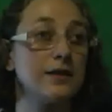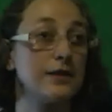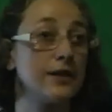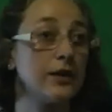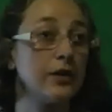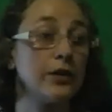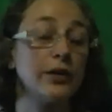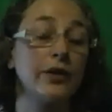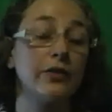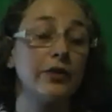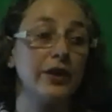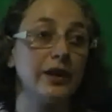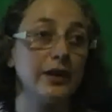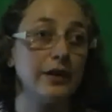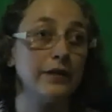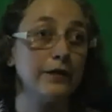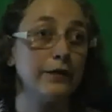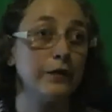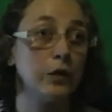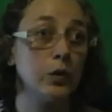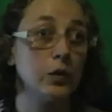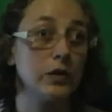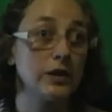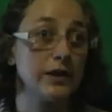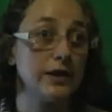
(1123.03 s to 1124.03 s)
until they're in their
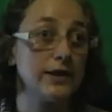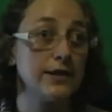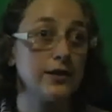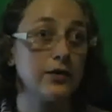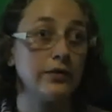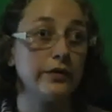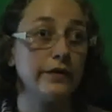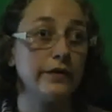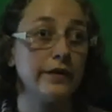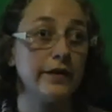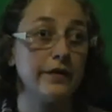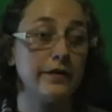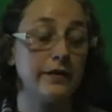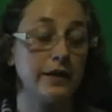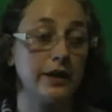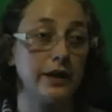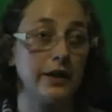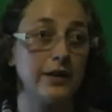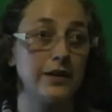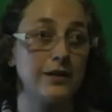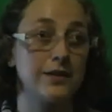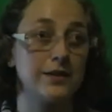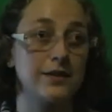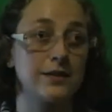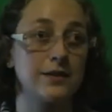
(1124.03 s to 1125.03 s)
40s or
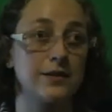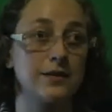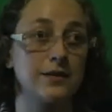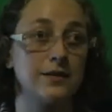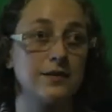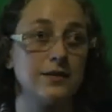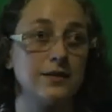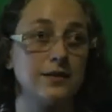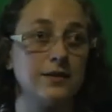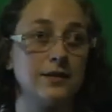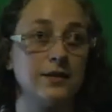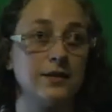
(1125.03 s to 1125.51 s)
50s.